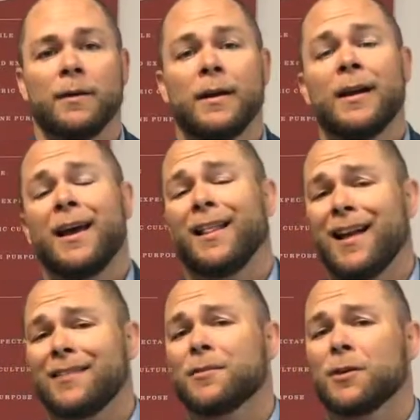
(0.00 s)
And the
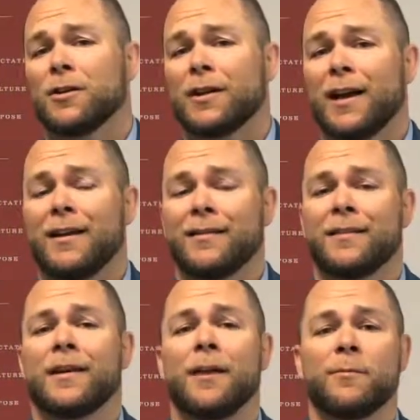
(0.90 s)
last thing we're going to look at is
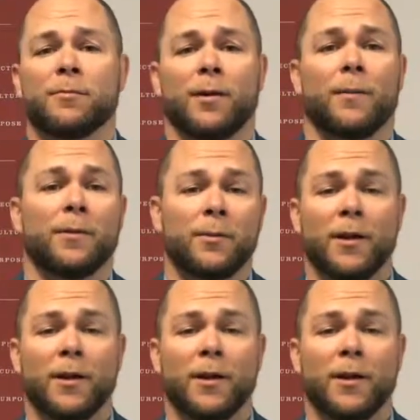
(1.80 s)
the type of property.